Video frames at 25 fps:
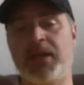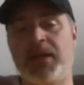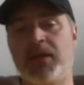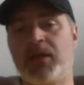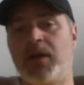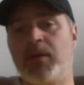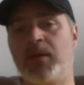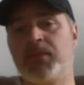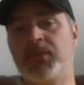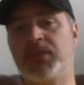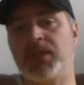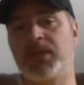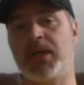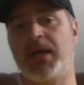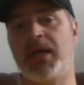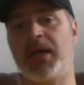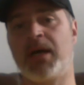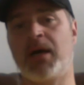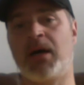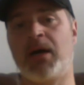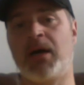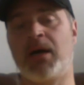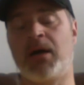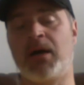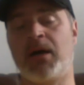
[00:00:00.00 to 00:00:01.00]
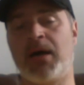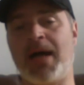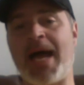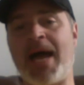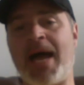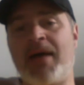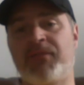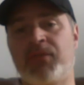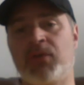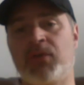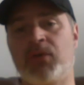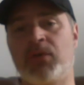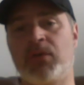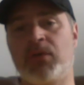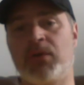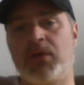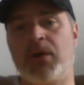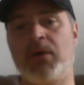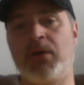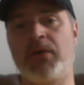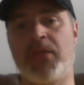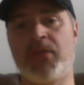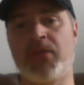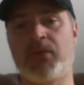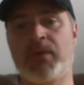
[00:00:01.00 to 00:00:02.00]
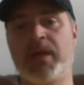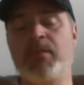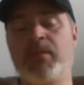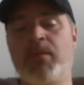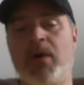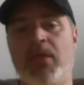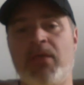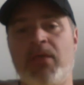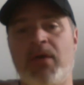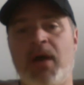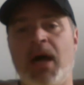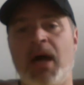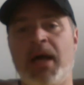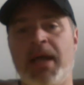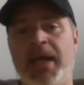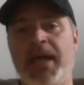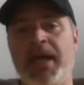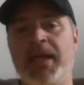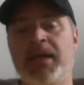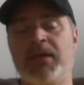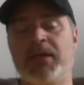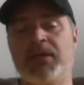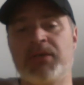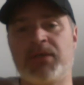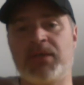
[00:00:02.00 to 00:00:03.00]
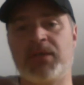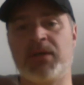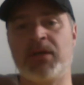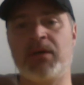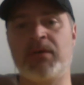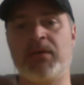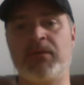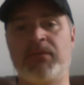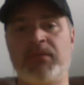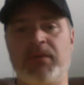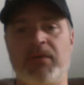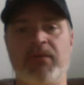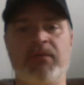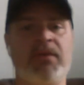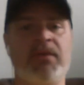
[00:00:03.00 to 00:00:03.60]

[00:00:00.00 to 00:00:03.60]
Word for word: it comes uh, after a three month hiatus of